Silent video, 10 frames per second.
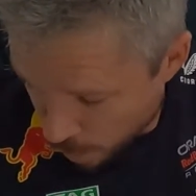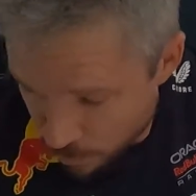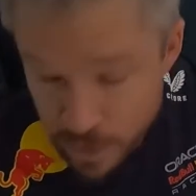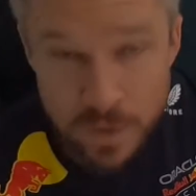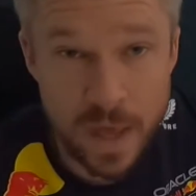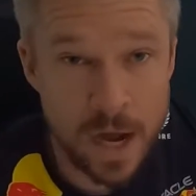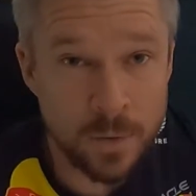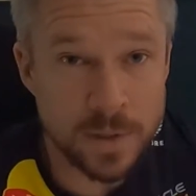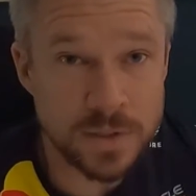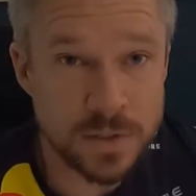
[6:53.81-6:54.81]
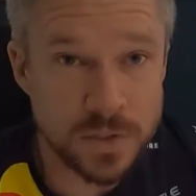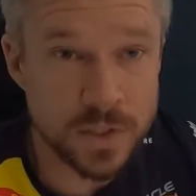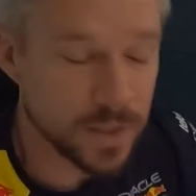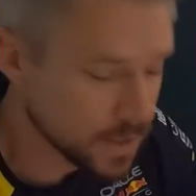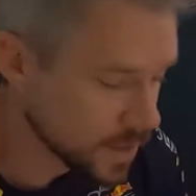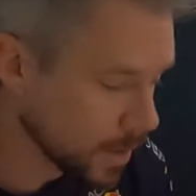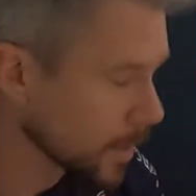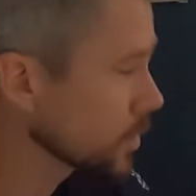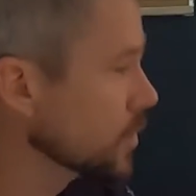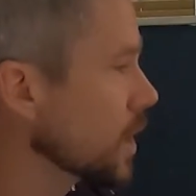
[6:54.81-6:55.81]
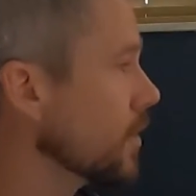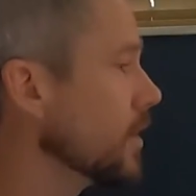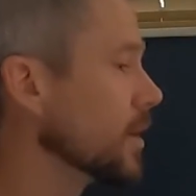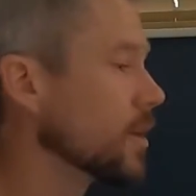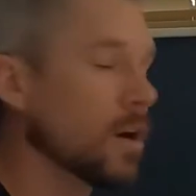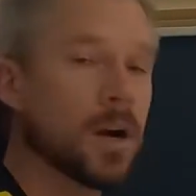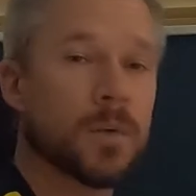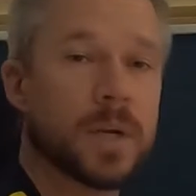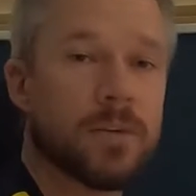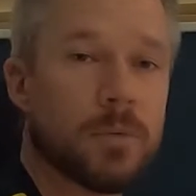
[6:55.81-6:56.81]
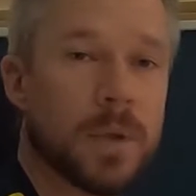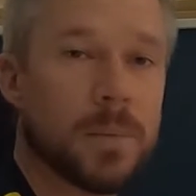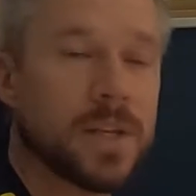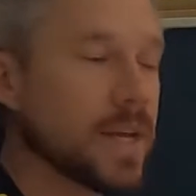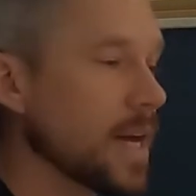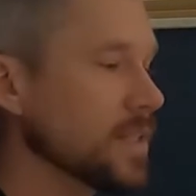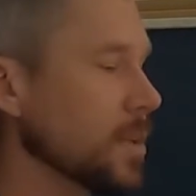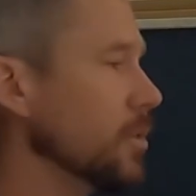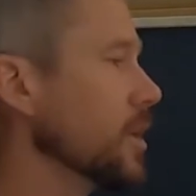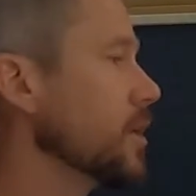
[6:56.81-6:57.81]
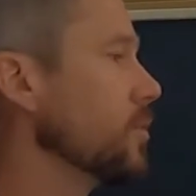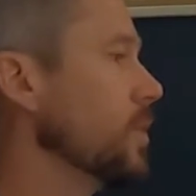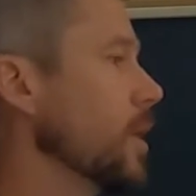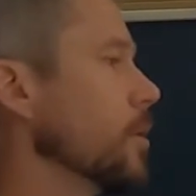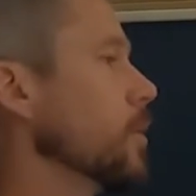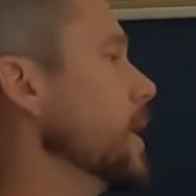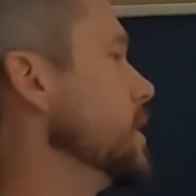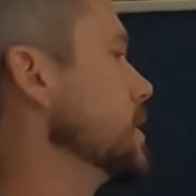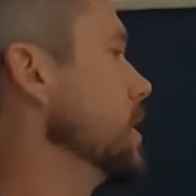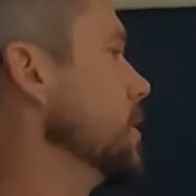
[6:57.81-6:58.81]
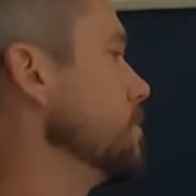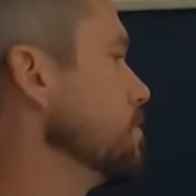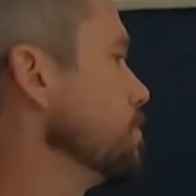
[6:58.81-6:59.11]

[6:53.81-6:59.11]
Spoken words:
over to that one so she thinks I'm actually driving in a car whenever maybe Dad's able to get a few-hour race in.